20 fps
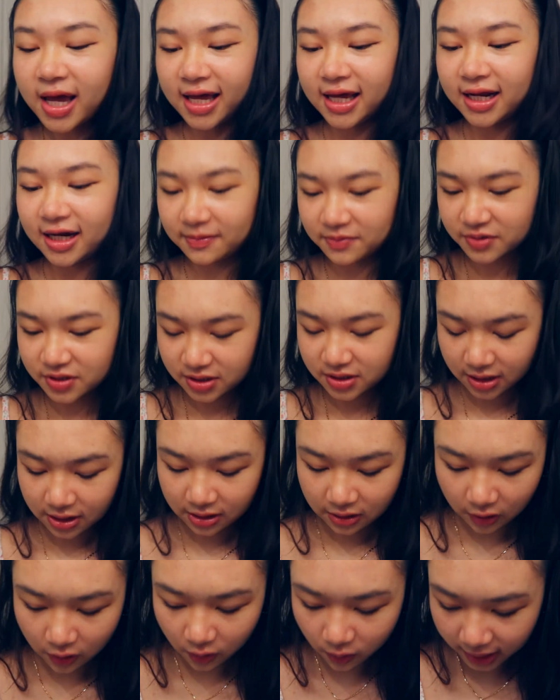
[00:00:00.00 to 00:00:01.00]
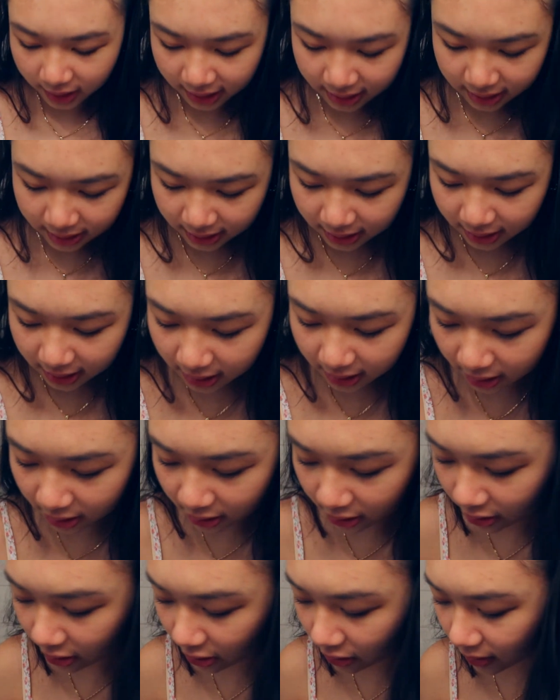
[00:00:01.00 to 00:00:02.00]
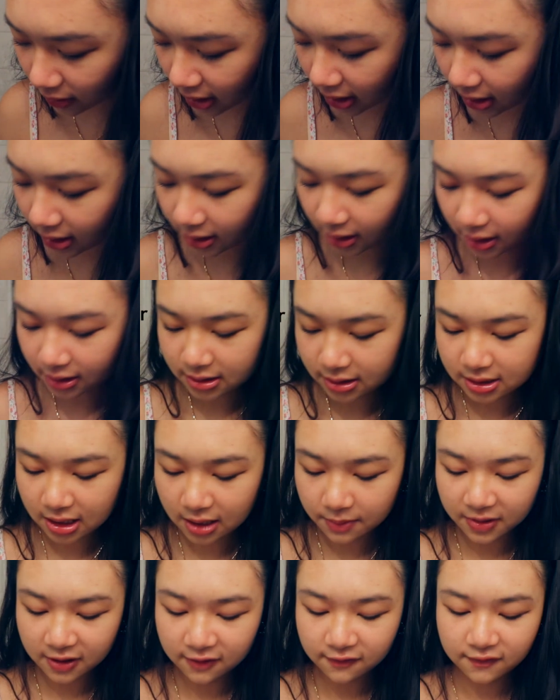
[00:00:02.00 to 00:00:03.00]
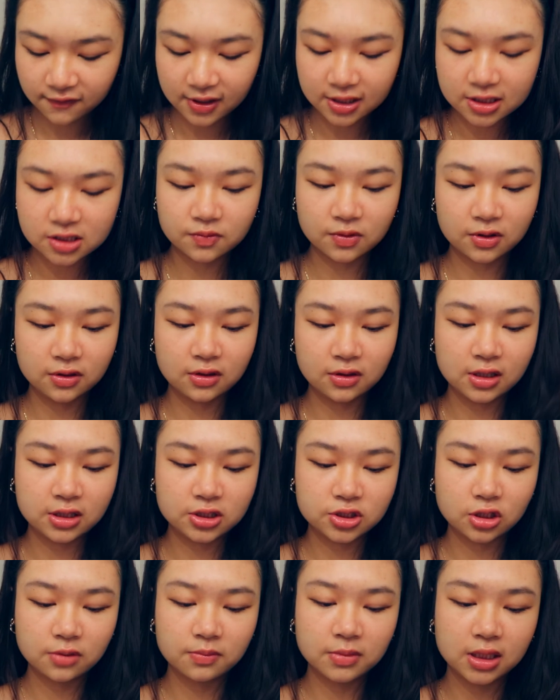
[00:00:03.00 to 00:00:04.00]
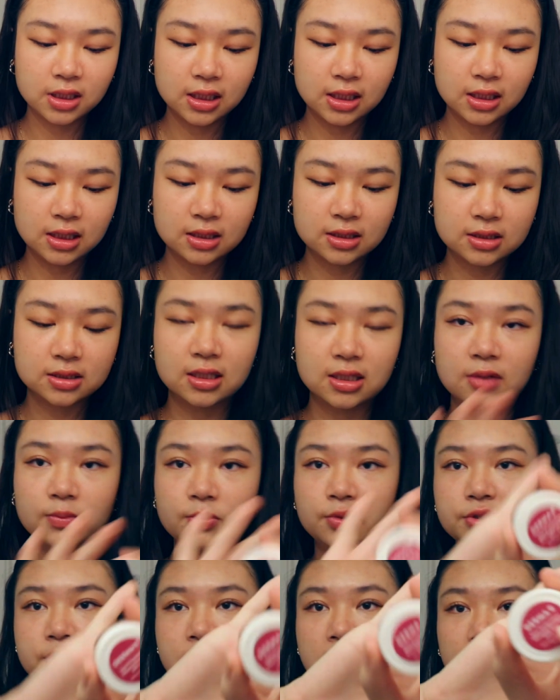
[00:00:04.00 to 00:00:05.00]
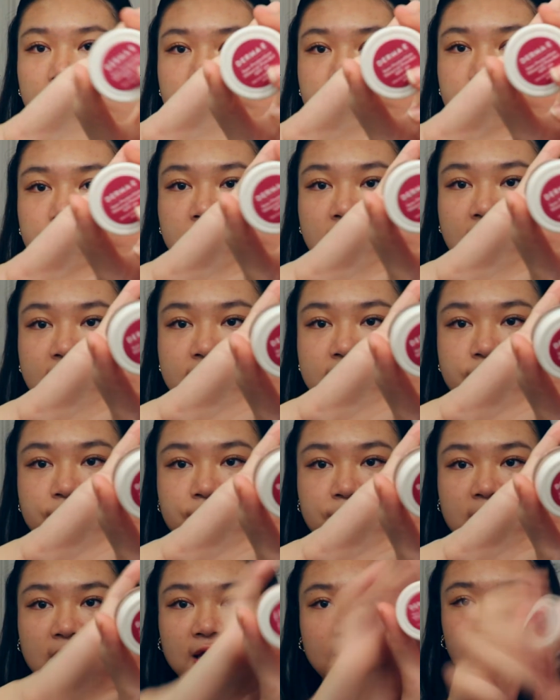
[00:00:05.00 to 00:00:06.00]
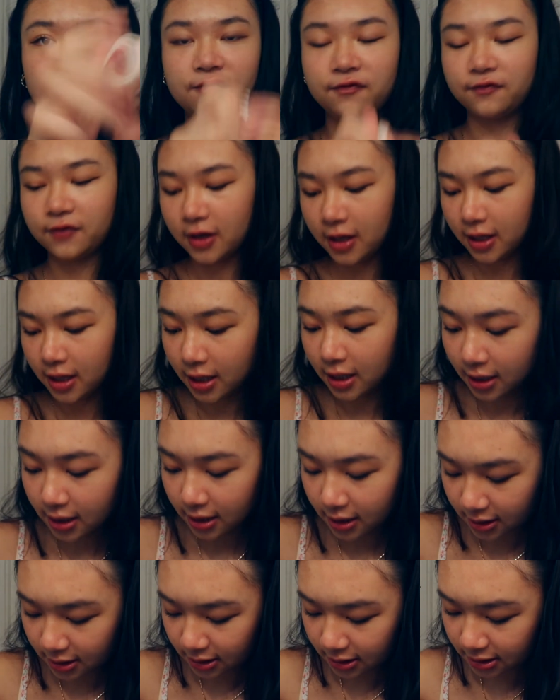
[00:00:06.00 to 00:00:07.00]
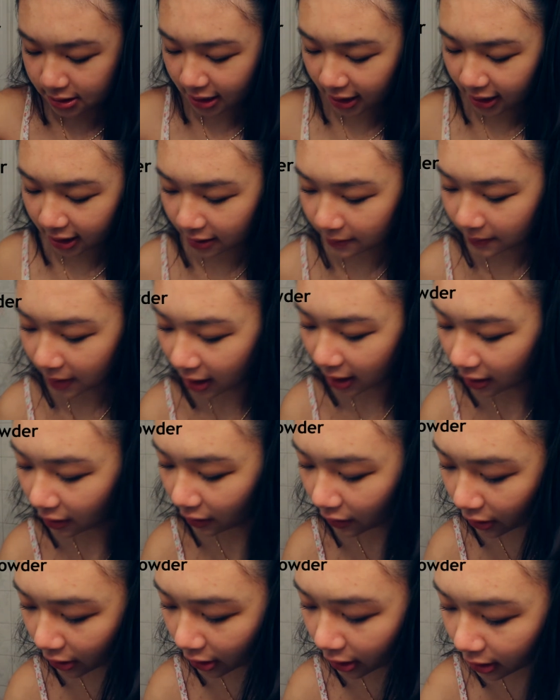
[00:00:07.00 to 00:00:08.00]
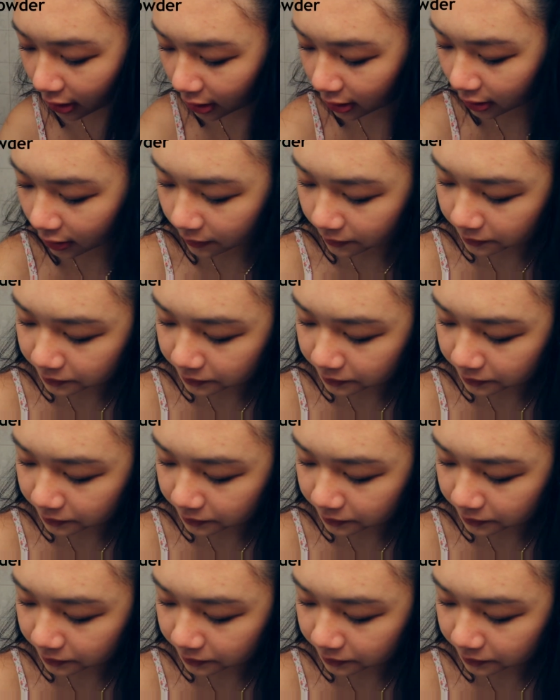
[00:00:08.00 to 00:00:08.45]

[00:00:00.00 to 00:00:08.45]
wet, I'm just going to quickly go in and set my face with the Derma E Sun Protection SPF setting powder.